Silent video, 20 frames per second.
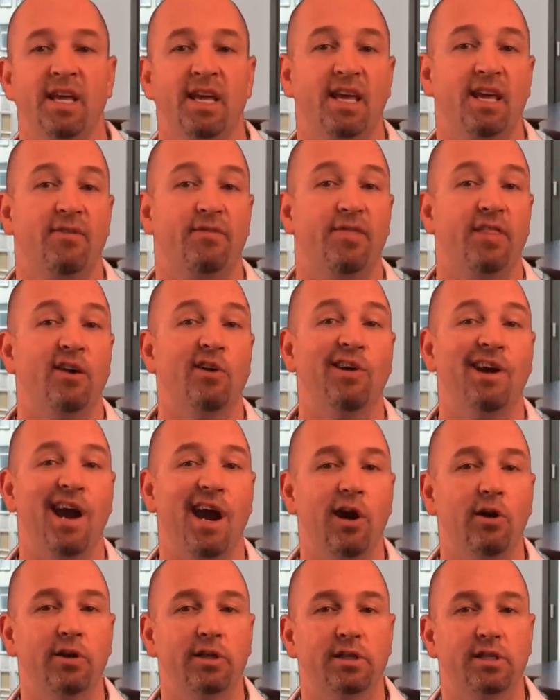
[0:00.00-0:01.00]
If their
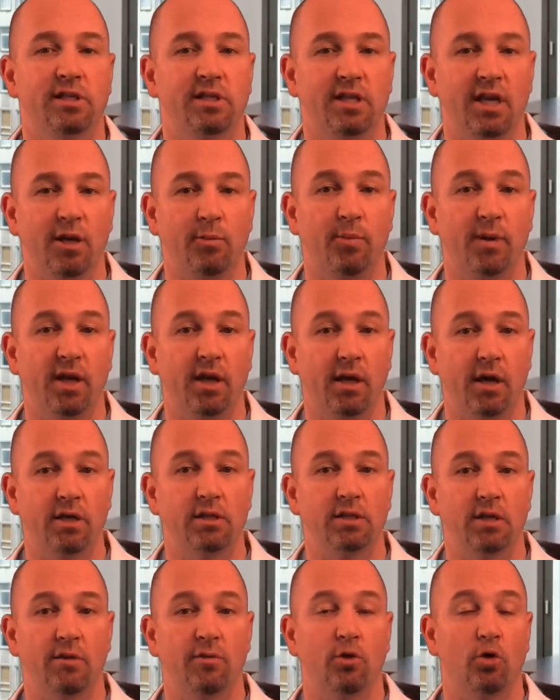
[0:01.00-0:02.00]
heart is sick
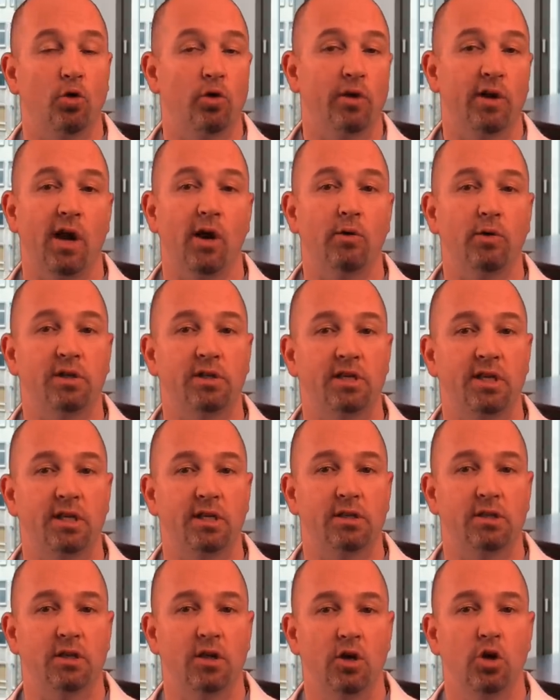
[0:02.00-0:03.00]
because of coronary artery
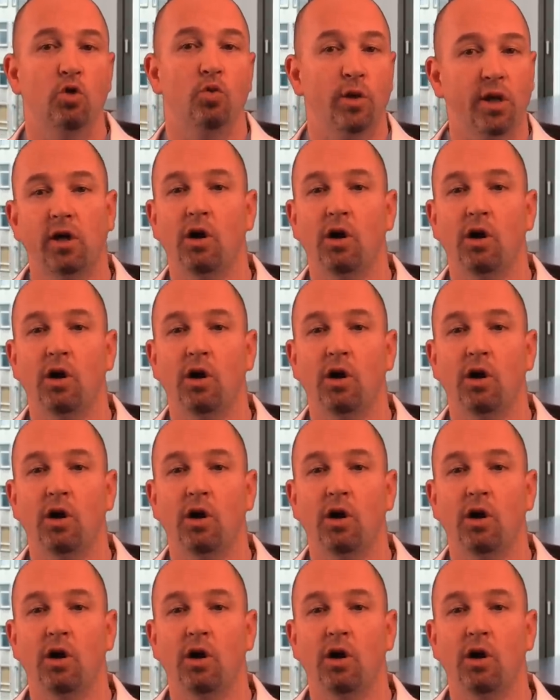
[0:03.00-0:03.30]
disease, we